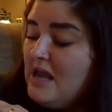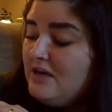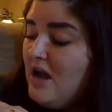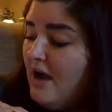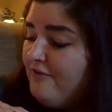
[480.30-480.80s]

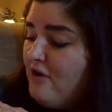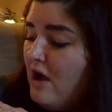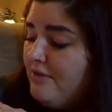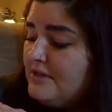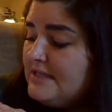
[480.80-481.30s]
Not for
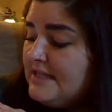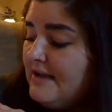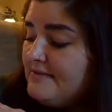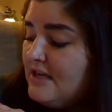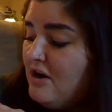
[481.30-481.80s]
all the tea
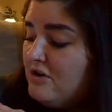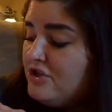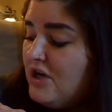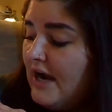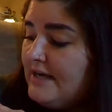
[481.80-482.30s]
leaves in our
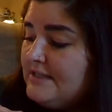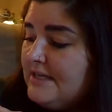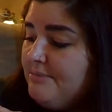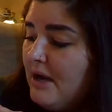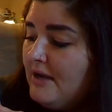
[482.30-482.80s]
china
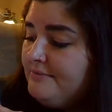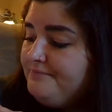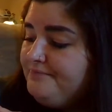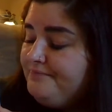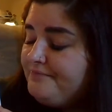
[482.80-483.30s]
teapot."
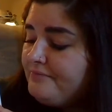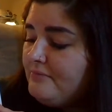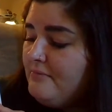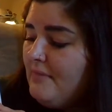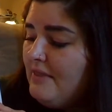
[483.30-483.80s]

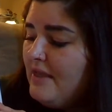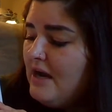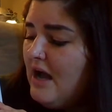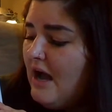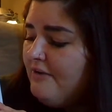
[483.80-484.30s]
"Then
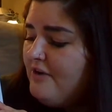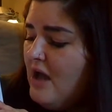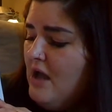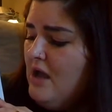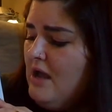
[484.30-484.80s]
I'll huff,
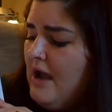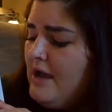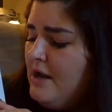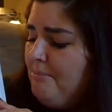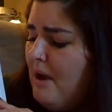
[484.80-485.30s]

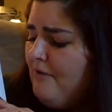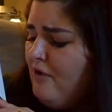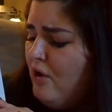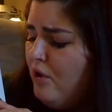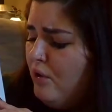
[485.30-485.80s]
and I'll
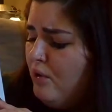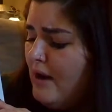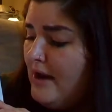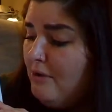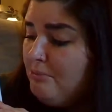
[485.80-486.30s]
puff,
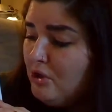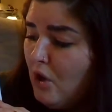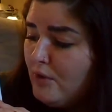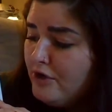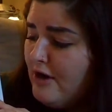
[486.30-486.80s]
and I'll
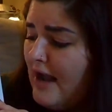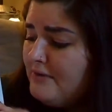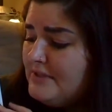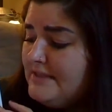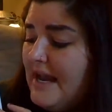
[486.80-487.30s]
blow your
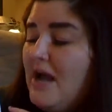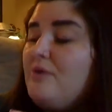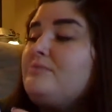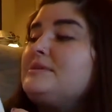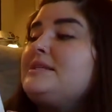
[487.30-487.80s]
house
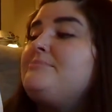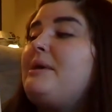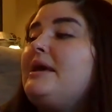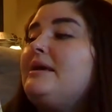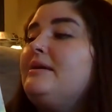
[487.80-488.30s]
down," said the
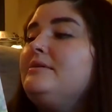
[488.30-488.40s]
pig.